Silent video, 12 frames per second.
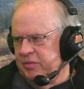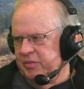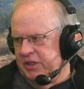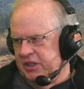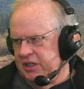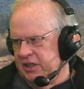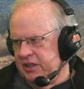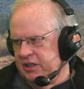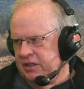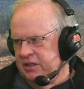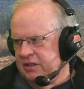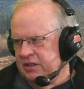be a kid.
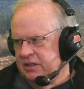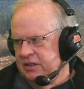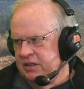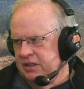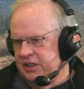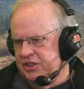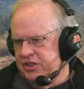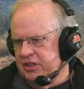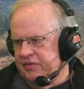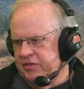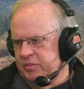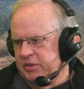Yeah. It's
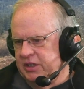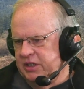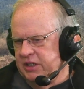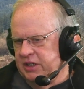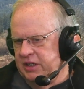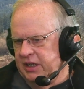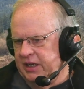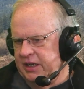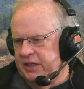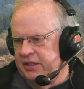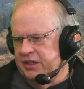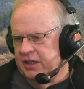tough to be a kid.
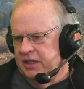And